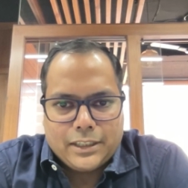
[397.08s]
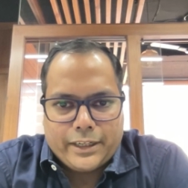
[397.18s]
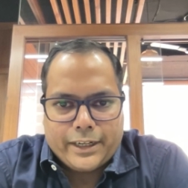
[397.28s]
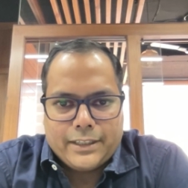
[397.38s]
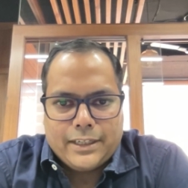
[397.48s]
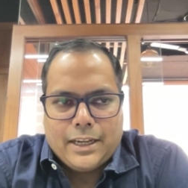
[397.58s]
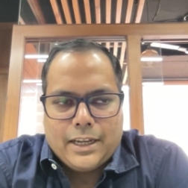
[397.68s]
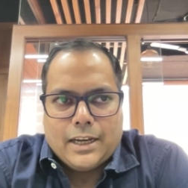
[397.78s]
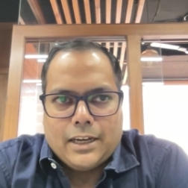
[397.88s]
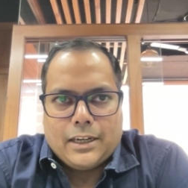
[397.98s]
correct?
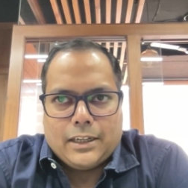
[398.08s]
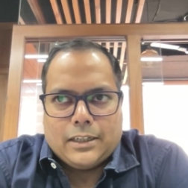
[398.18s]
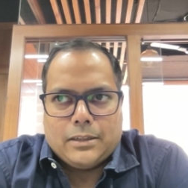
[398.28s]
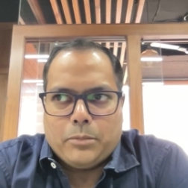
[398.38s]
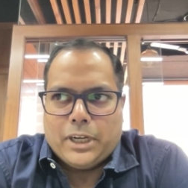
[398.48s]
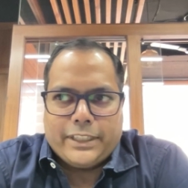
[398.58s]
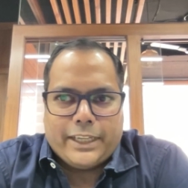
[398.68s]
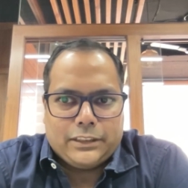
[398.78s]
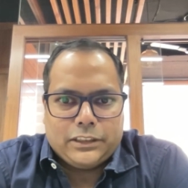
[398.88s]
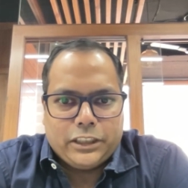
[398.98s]
Uh, but
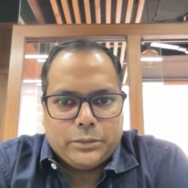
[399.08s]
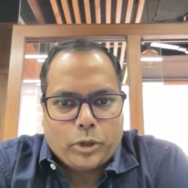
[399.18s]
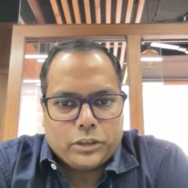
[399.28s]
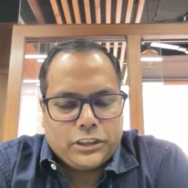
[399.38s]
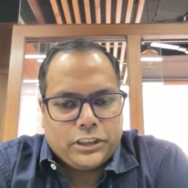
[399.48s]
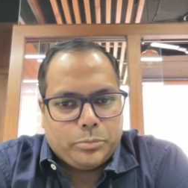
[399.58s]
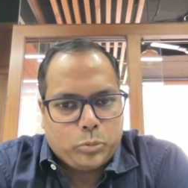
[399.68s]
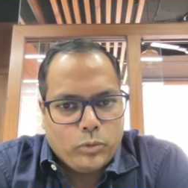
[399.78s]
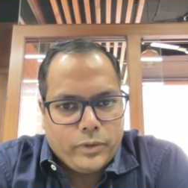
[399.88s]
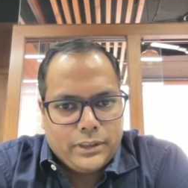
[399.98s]
yes, this process is
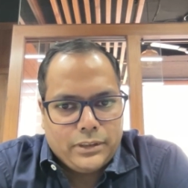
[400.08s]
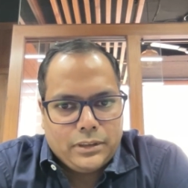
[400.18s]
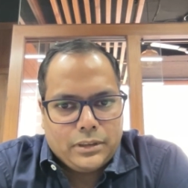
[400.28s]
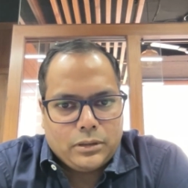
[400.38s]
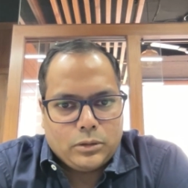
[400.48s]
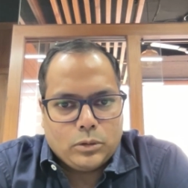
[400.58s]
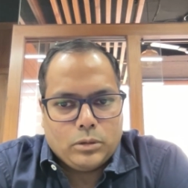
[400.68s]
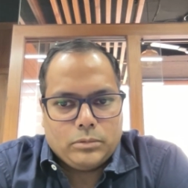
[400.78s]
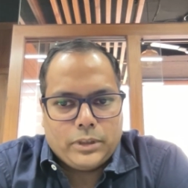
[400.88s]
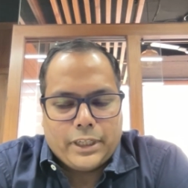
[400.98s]
proven. You
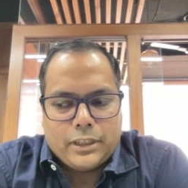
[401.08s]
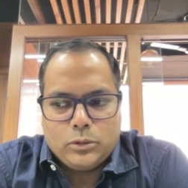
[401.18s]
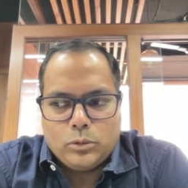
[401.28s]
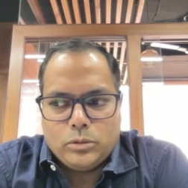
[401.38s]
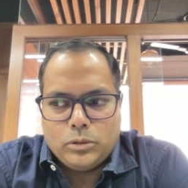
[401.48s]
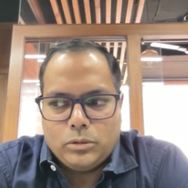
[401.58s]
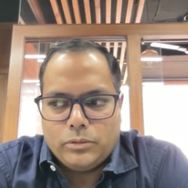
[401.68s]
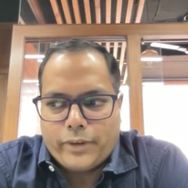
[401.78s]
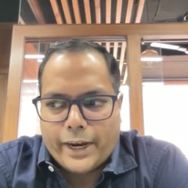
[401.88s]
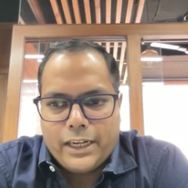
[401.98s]
know that you you
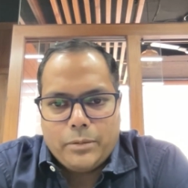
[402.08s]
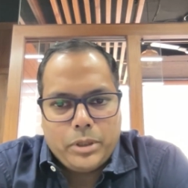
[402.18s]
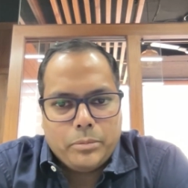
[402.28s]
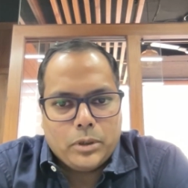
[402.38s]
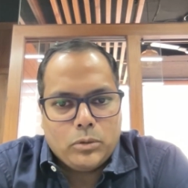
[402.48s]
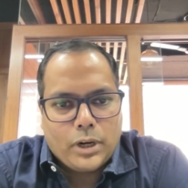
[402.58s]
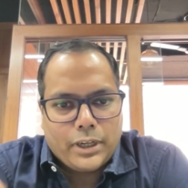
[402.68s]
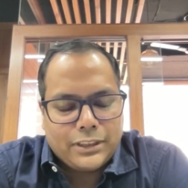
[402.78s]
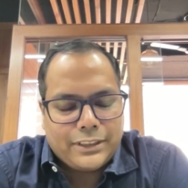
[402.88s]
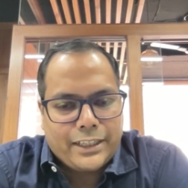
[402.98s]
find people who
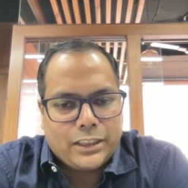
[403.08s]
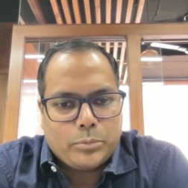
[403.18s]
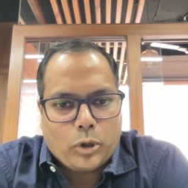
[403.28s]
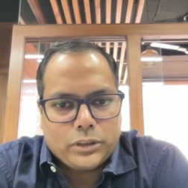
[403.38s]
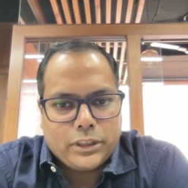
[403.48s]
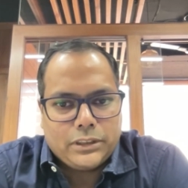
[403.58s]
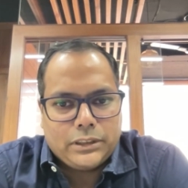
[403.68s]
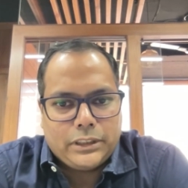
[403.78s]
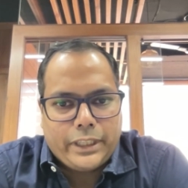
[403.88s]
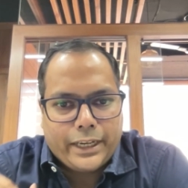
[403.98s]
understand the process,
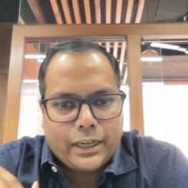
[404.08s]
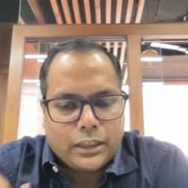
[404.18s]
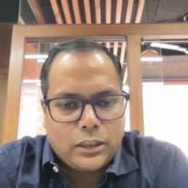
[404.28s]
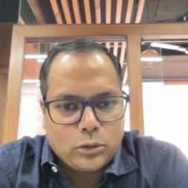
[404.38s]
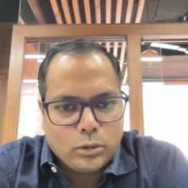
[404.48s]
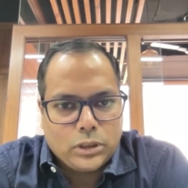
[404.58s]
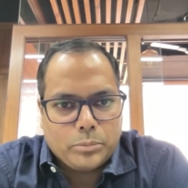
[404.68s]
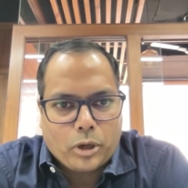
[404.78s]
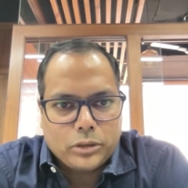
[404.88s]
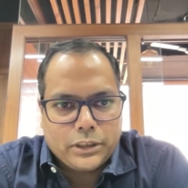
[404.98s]
they can control the
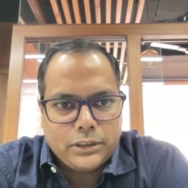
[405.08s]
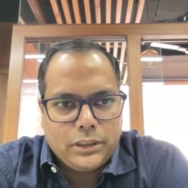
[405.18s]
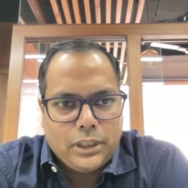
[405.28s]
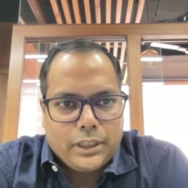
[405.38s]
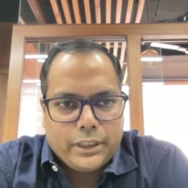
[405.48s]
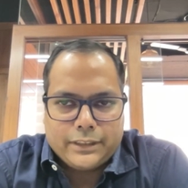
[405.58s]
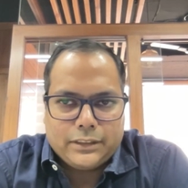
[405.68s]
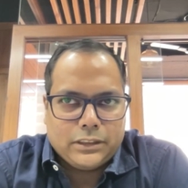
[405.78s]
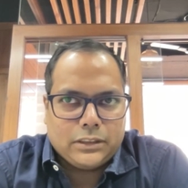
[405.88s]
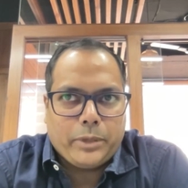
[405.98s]
process. Yes,
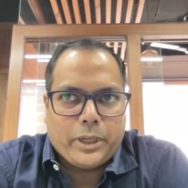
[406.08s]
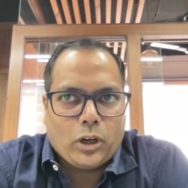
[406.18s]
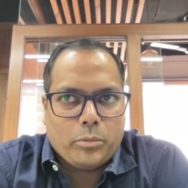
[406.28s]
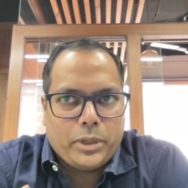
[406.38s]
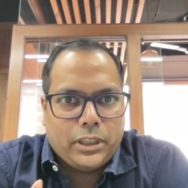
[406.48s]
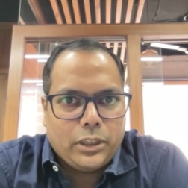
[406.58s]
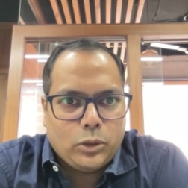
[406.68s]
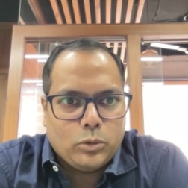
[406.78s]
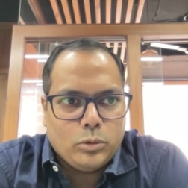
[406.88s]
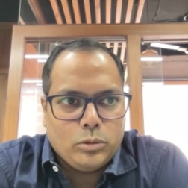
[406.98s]
this may not be the
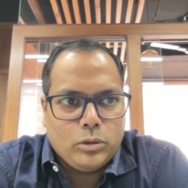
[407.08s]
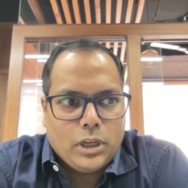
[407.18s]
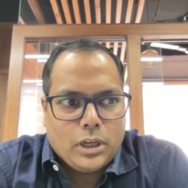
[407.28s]
new